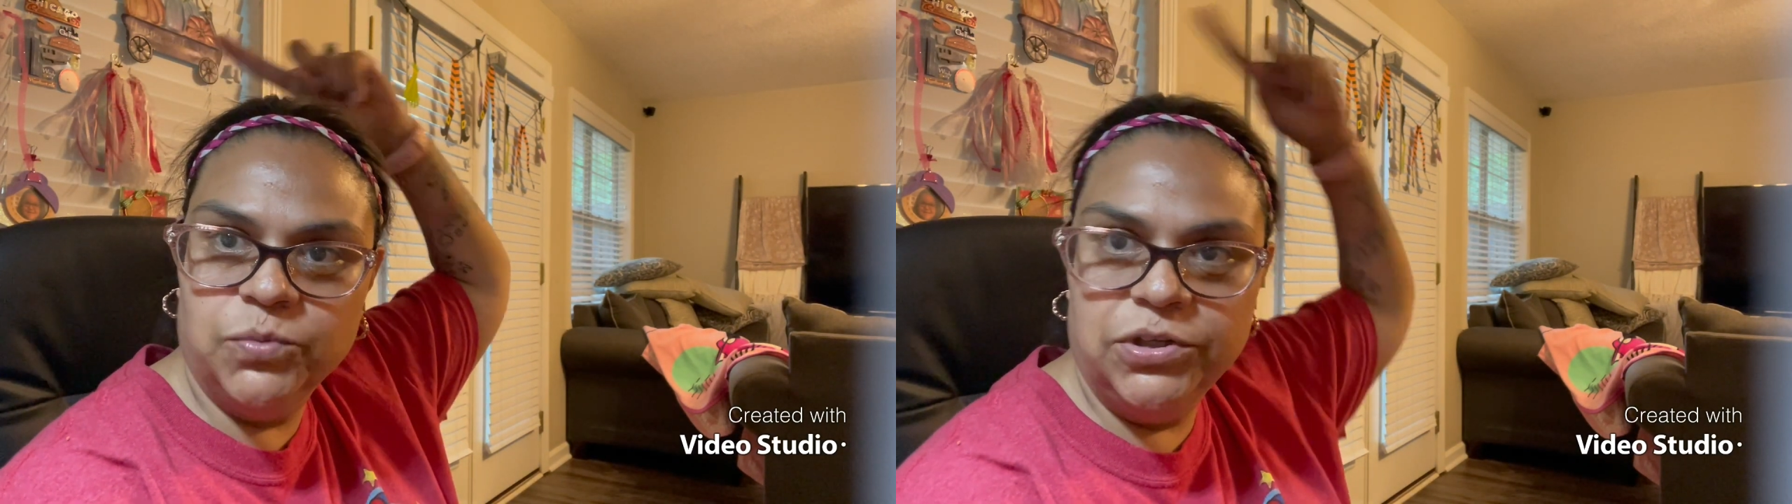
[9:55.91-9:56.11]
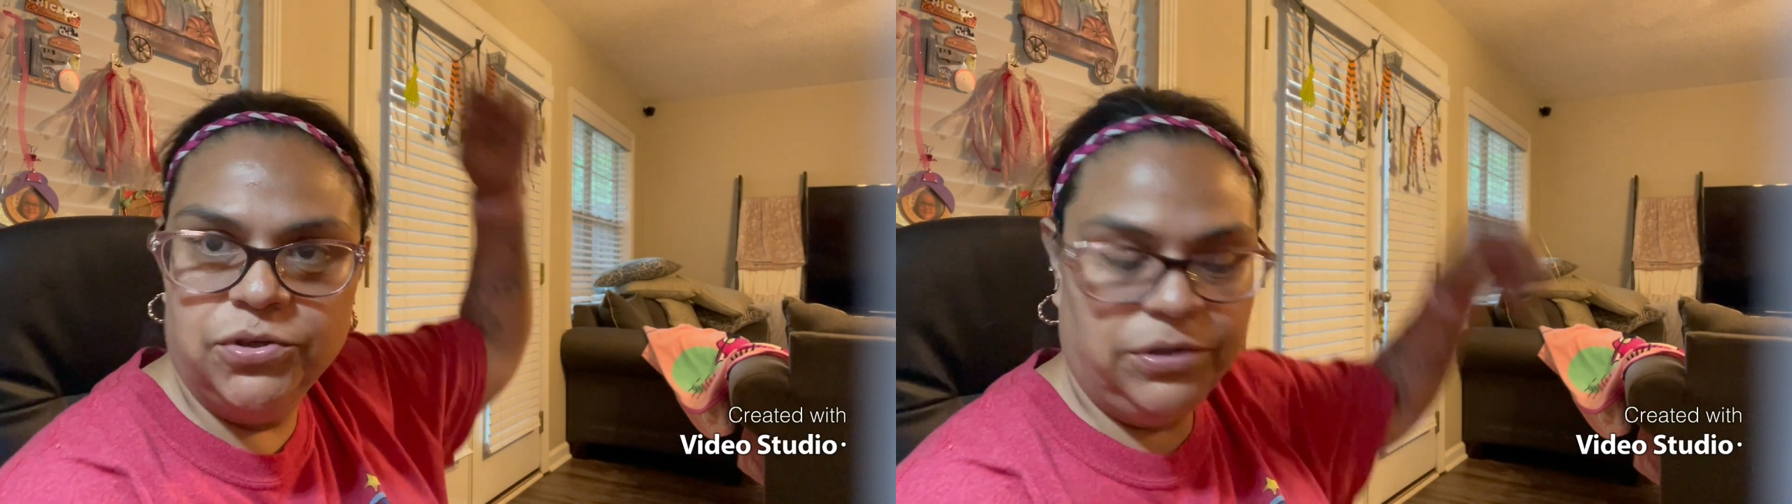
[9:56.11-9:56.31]

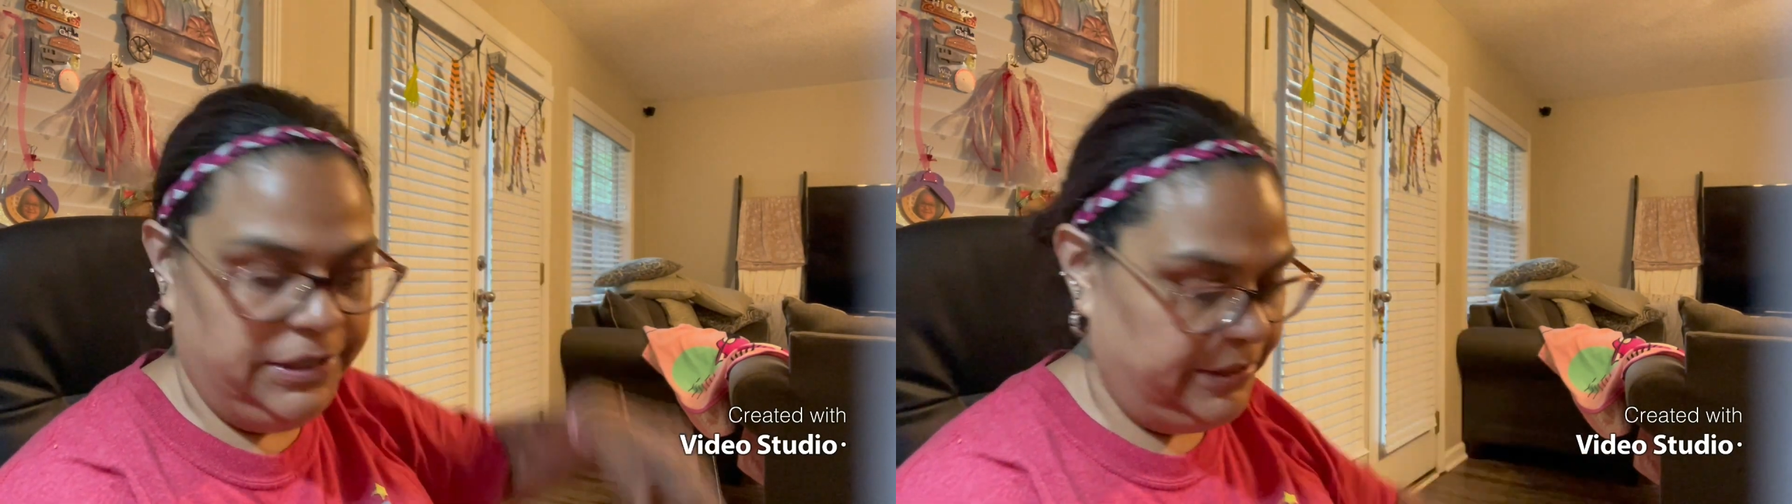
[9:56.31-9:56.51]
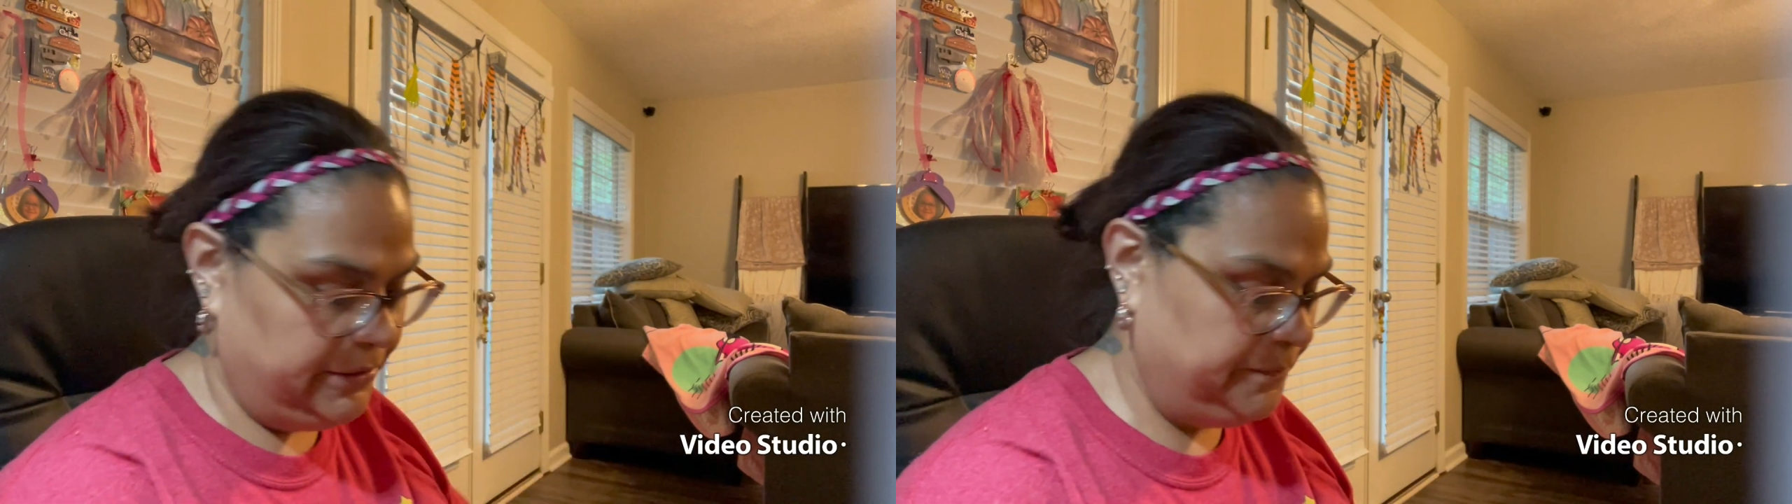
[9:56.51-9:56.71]
window
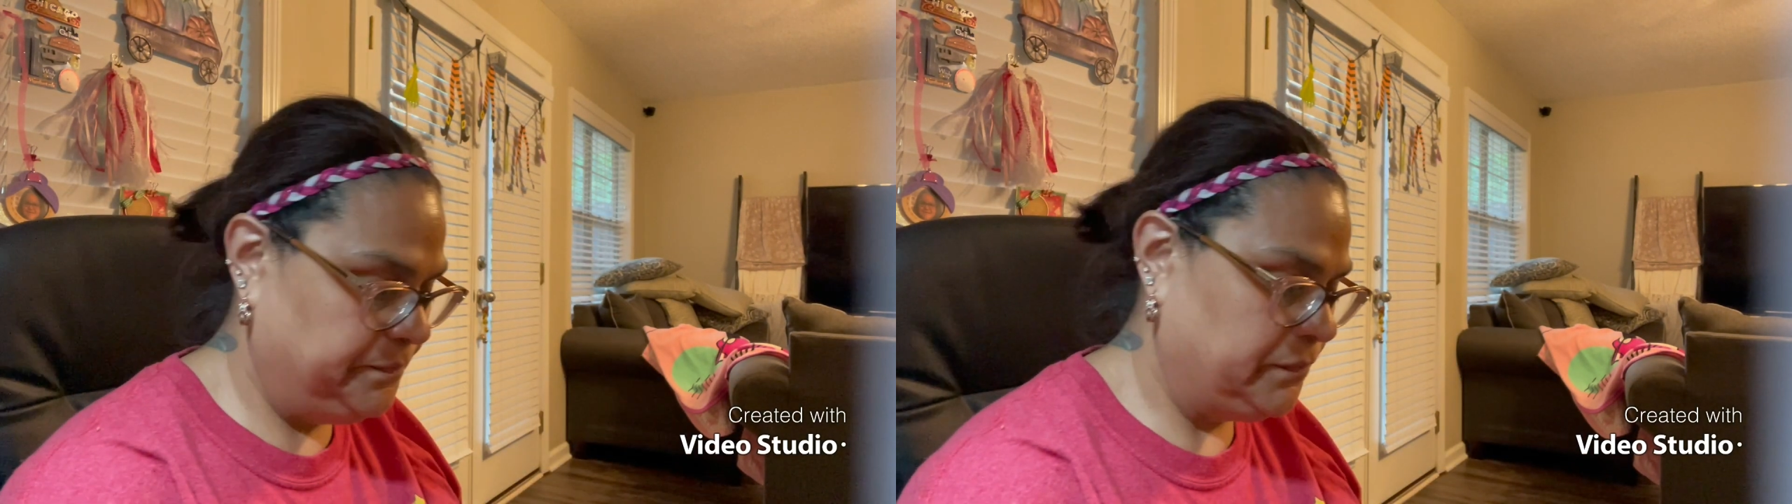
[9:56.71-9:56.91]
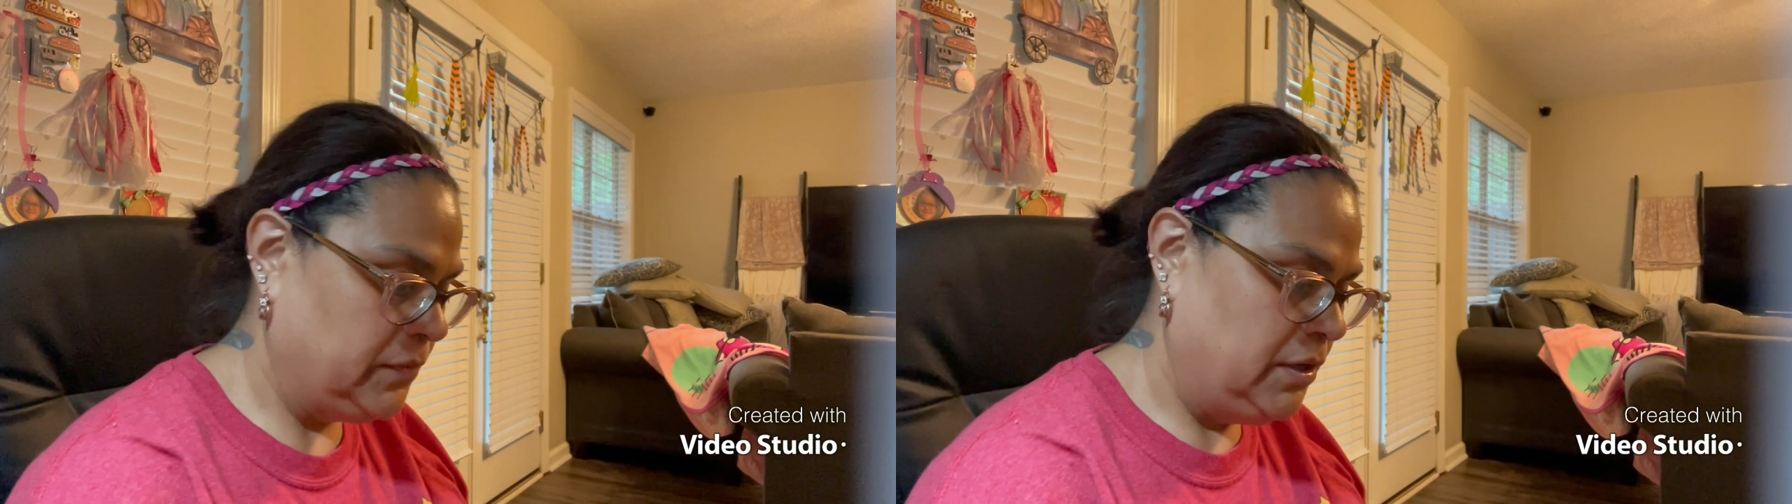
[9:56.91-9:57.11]
here.
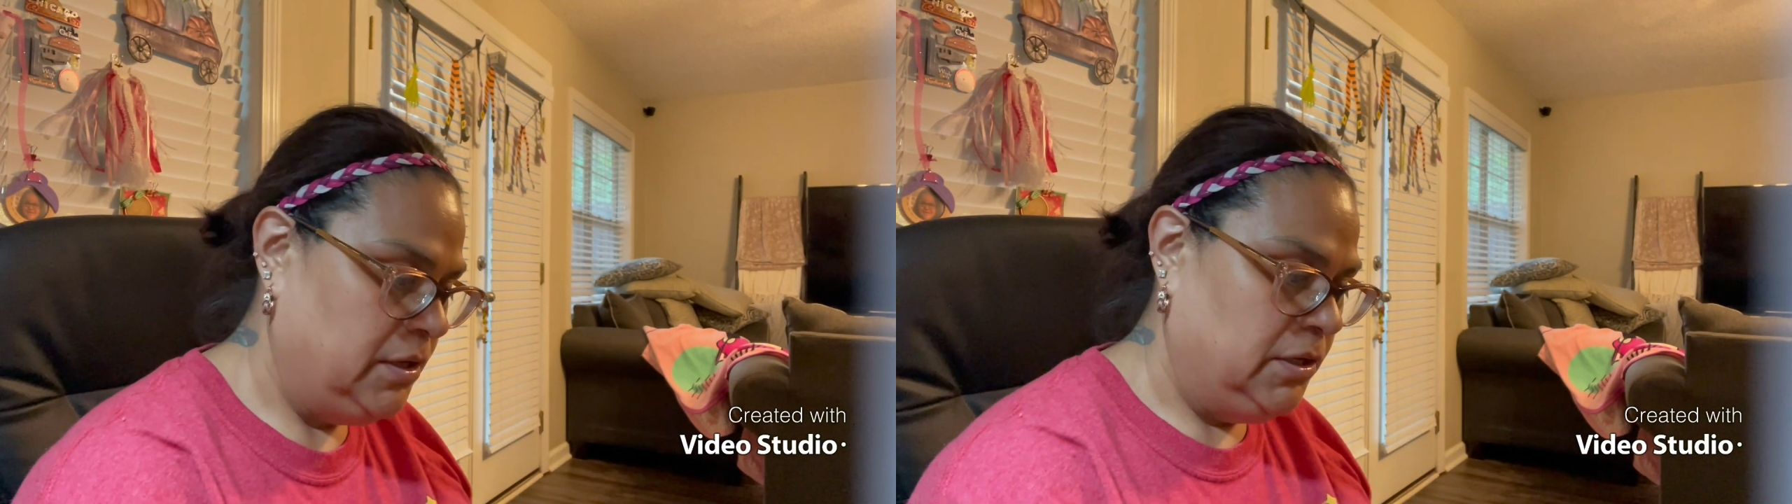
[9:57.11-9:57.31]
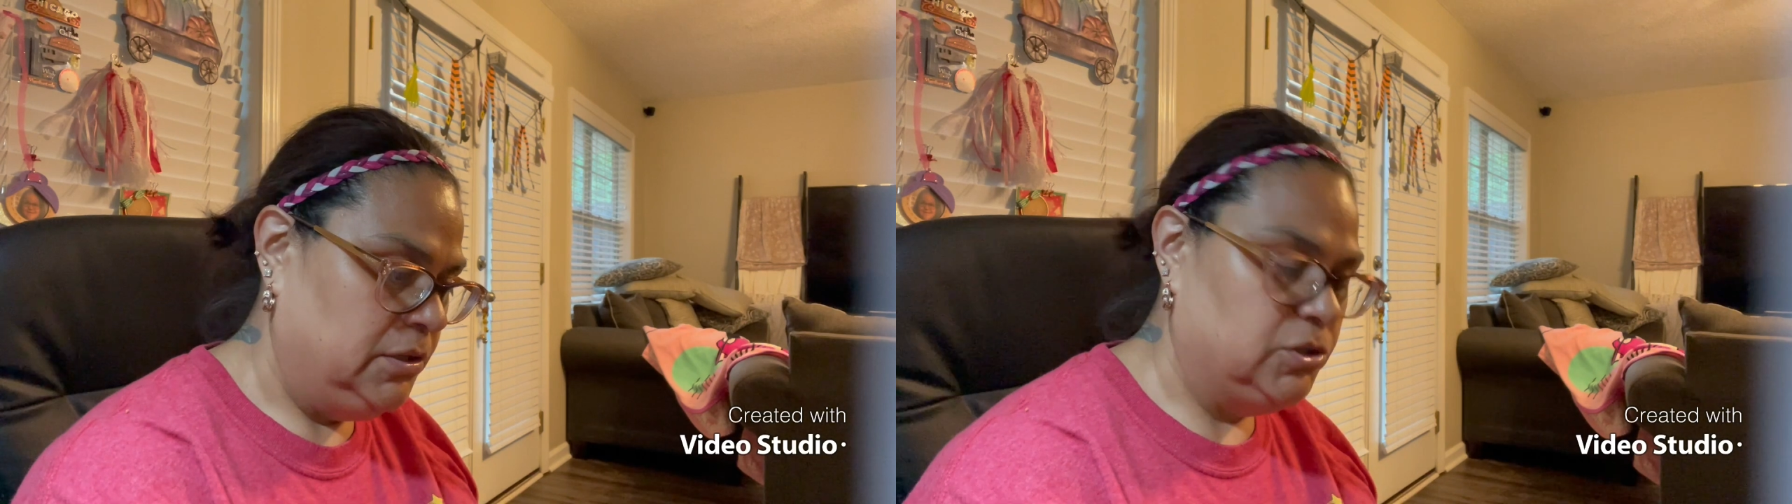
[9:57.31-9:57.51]

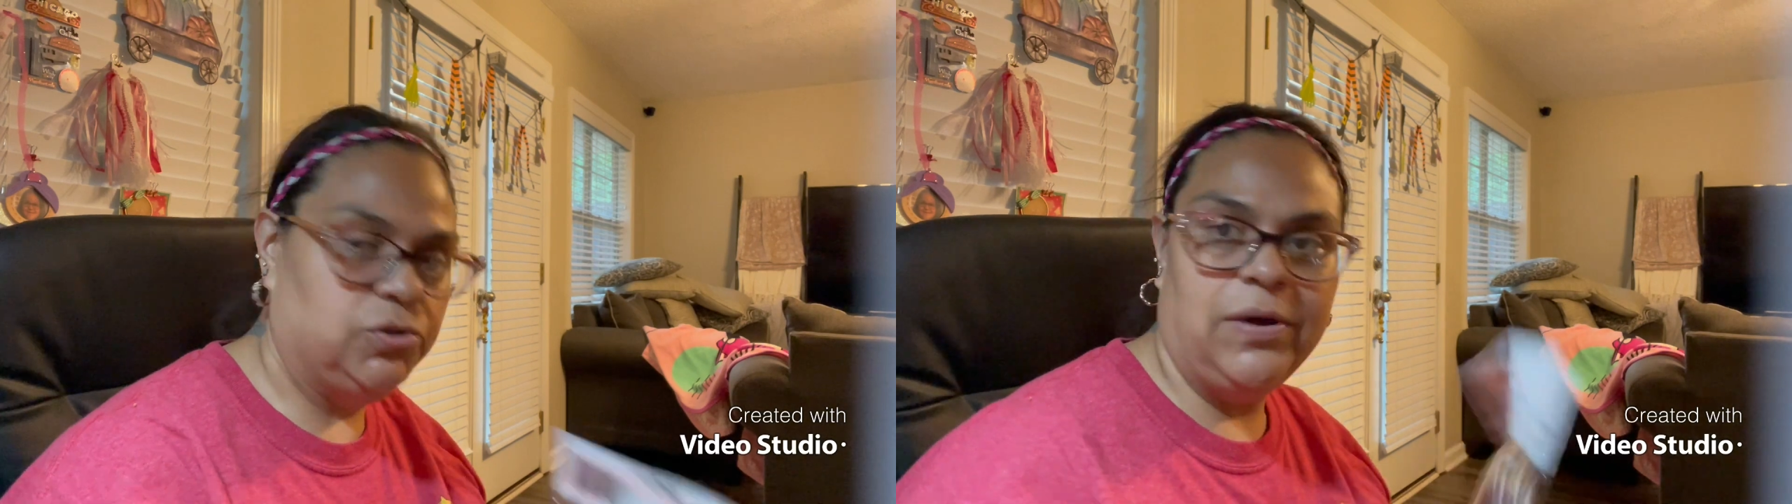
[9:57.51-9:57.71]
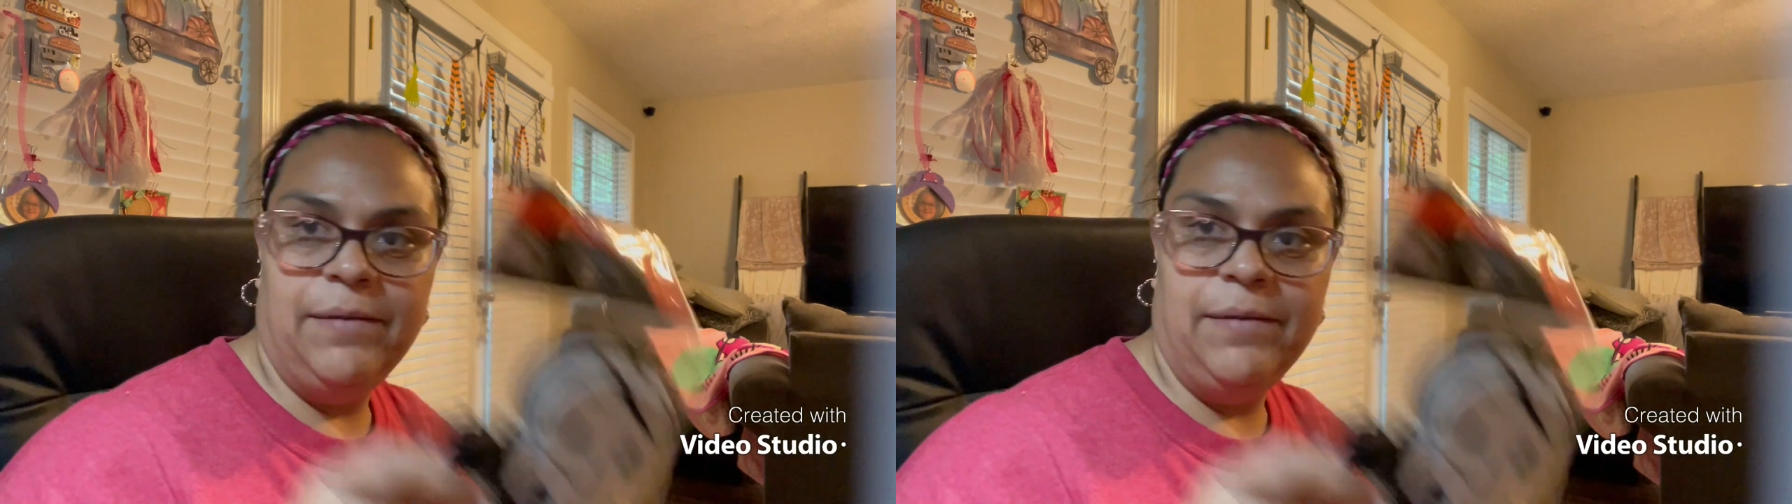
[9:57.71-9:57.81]
So I